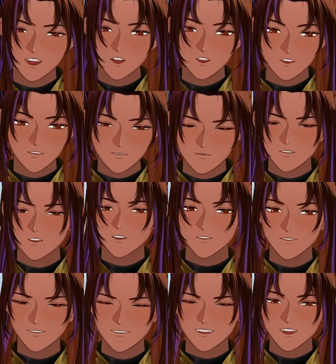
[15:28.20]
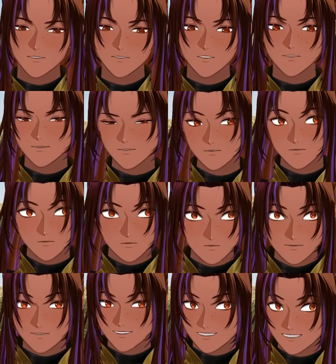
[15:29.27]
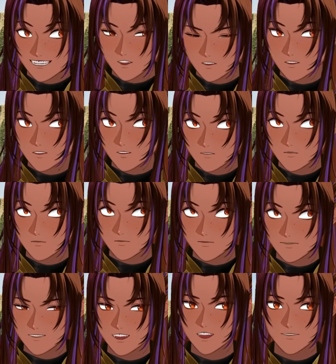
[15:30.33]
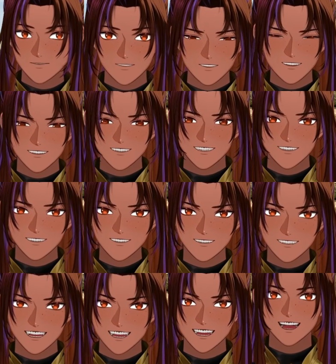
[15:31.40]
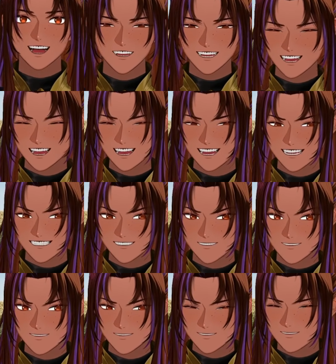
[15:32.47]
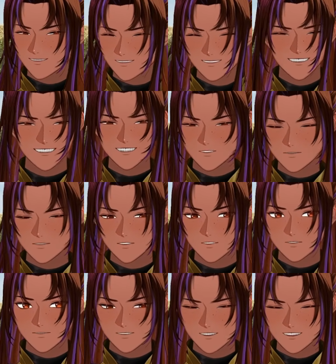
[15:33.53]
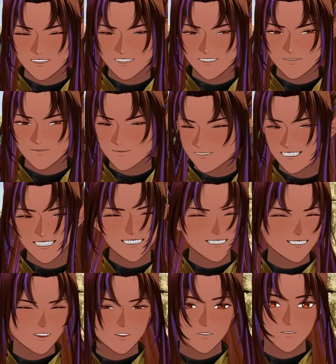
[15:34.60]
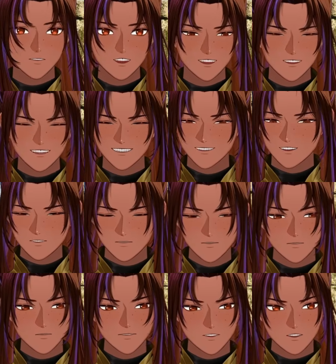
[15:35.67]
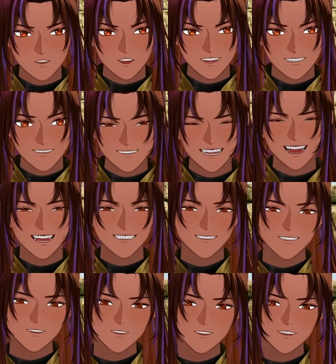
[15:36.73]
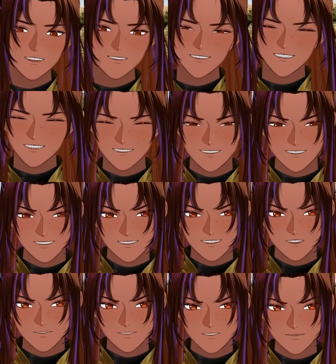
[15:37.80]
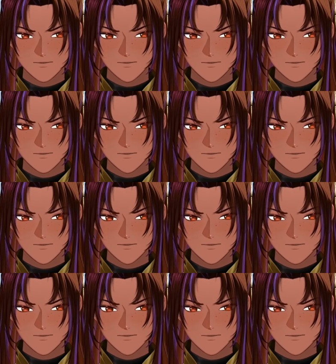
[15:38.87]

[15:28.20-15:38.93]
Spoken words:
roll the damage, but really that's your damage at the end of the day. And they get a +1 to hit. Oh, why not? That's more crit chance and hit chance. You'll love it.